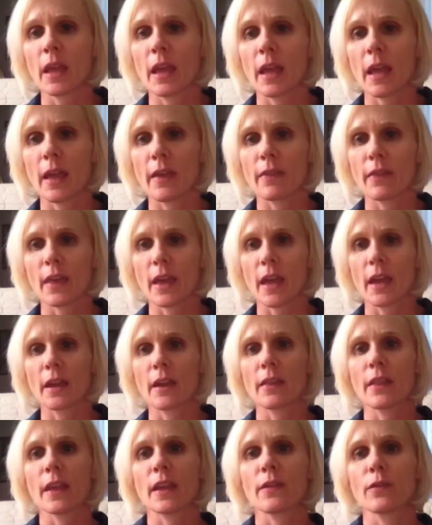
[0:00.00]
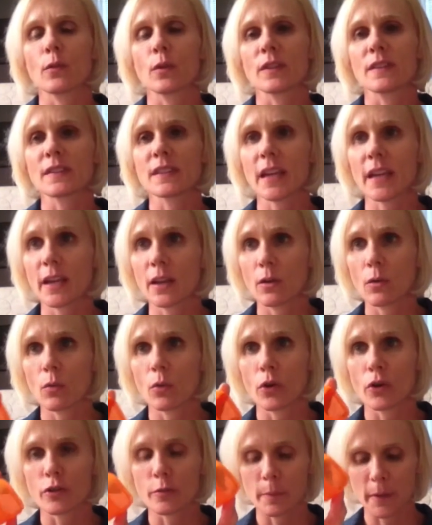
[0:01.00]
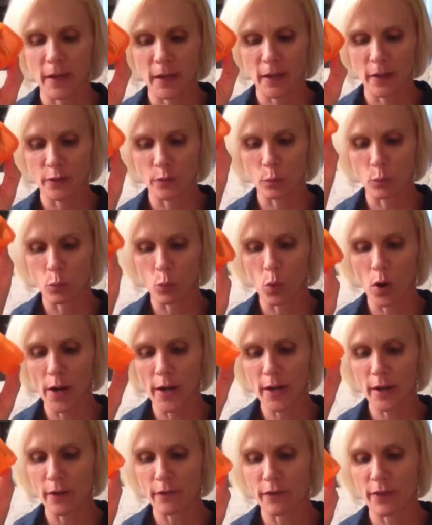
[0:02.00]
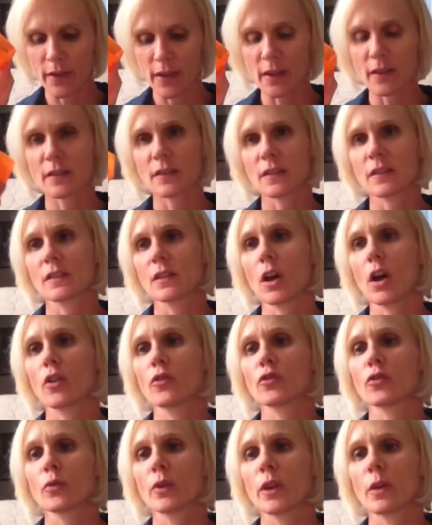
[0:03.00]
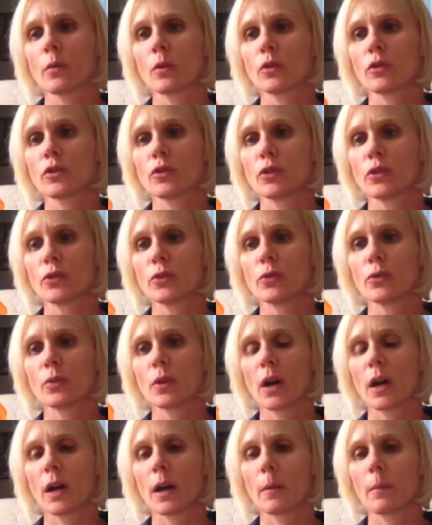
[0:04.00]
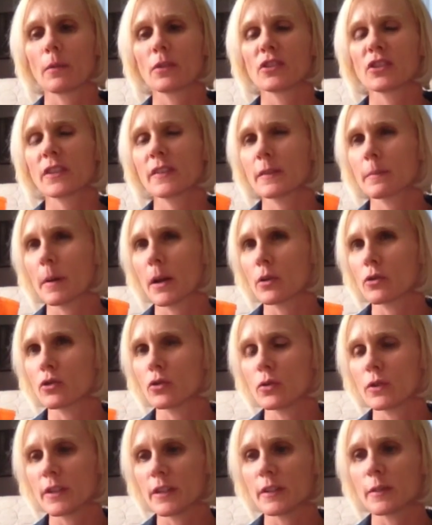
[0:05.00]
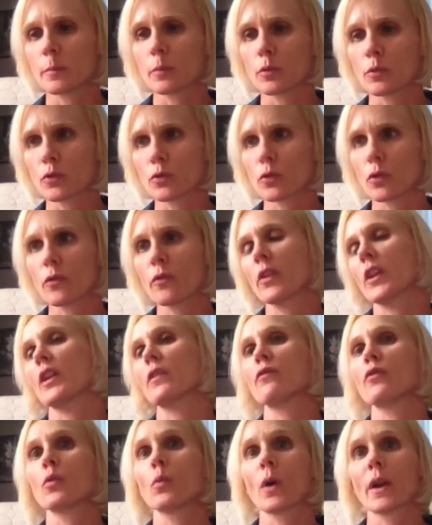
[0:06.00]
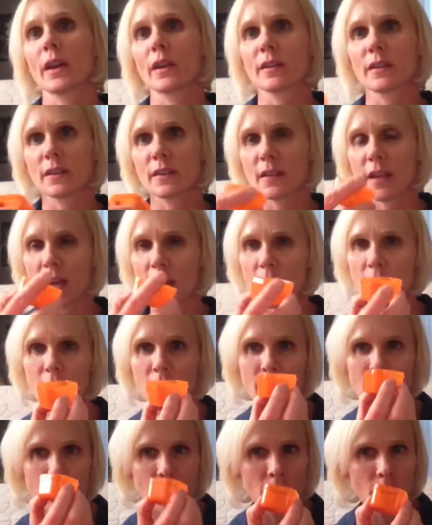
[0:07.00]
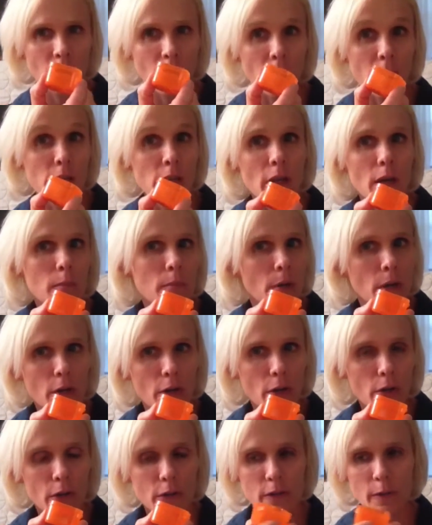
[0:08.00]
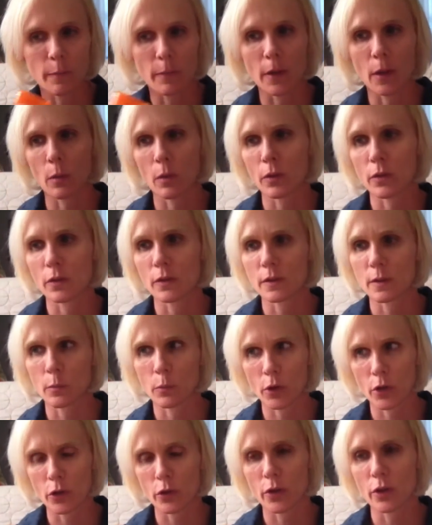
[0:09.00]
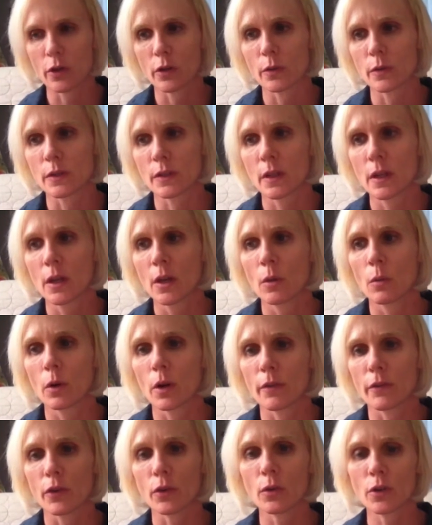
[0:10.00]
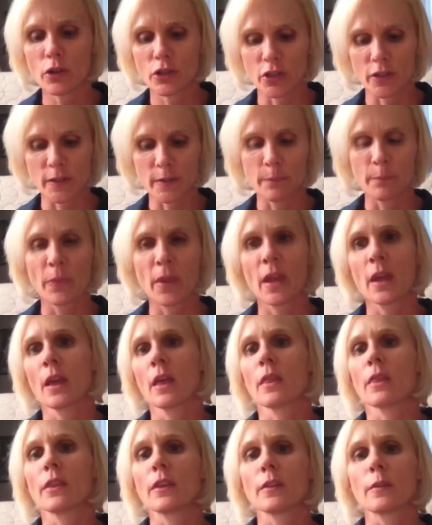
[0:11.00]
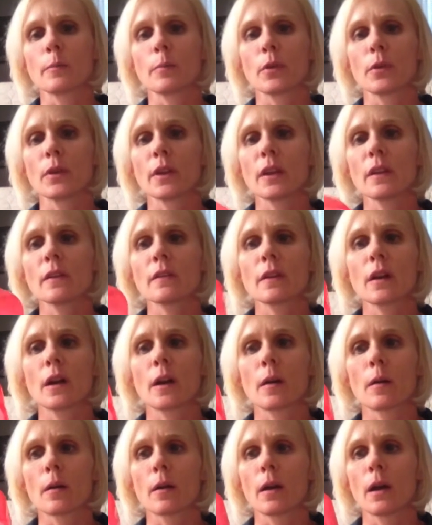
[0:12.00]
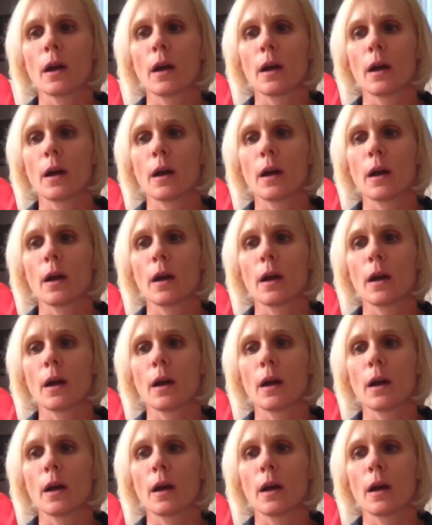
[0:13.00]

And then they give you a second orange because 1 of these is also equal to just about 2 teaspoons. So if you wanted to take a nut butter or something with you somewhere, you can use one of your oranges. These beauties are